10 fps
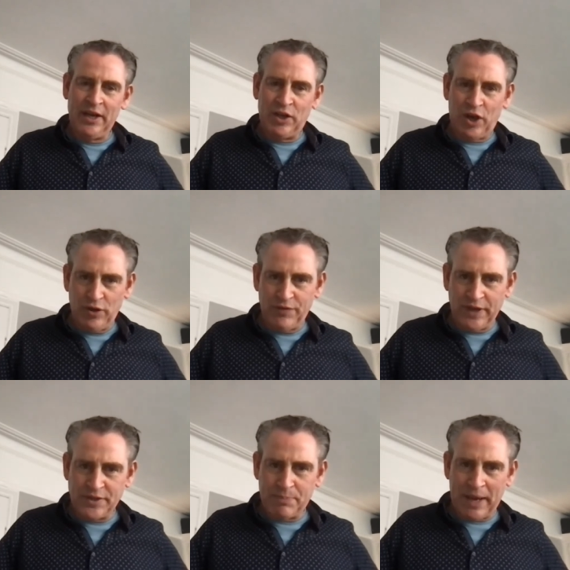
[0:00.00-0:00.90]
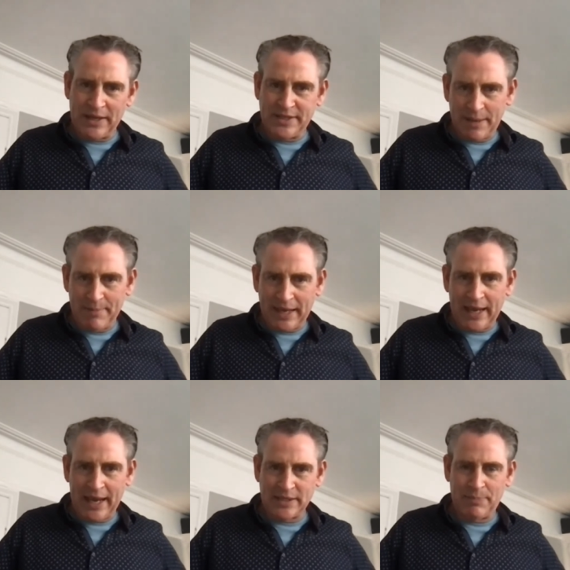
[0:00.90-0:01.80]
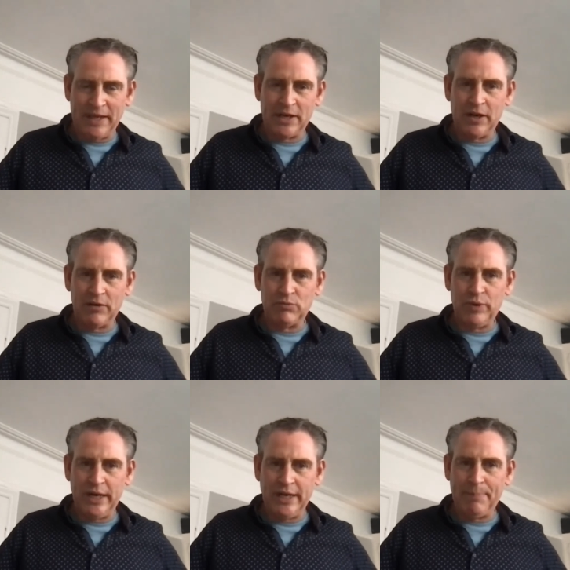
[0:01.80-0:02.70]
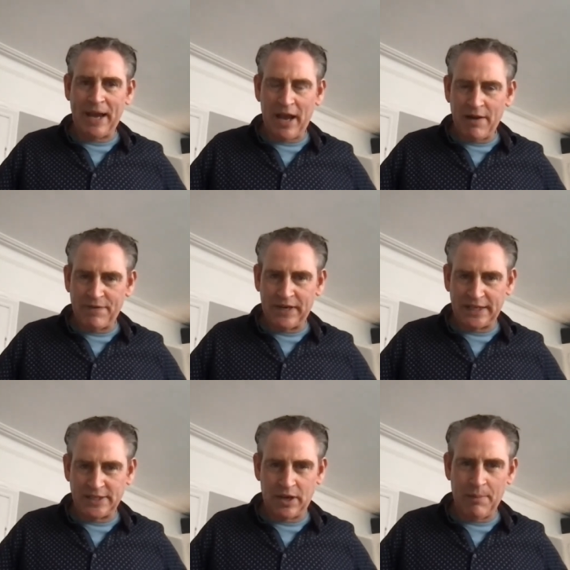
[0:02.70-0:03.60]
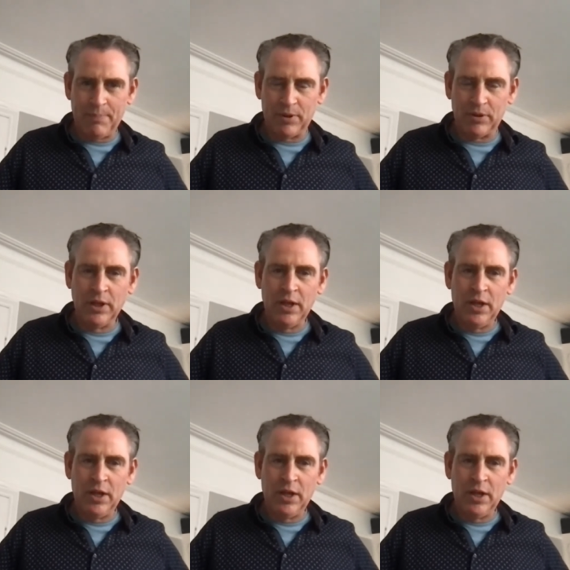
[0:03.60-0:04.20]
COVID pandemic has been a really powerful example